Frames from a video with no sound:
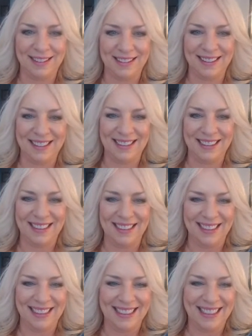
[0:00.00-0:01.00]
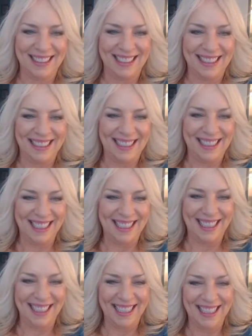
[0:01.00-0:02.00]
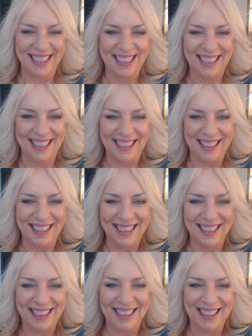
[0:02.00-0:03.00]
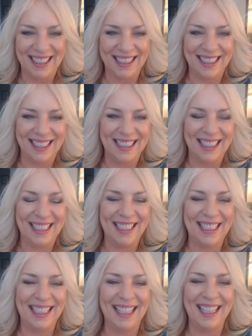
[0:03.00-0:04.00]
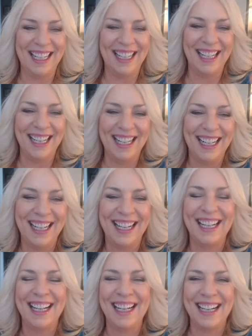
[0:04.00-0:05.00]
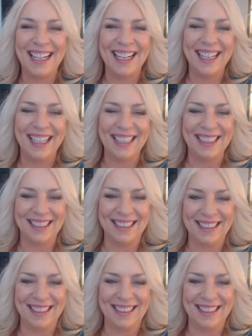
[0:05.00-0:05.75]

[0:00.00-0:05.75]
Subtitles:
[no speech]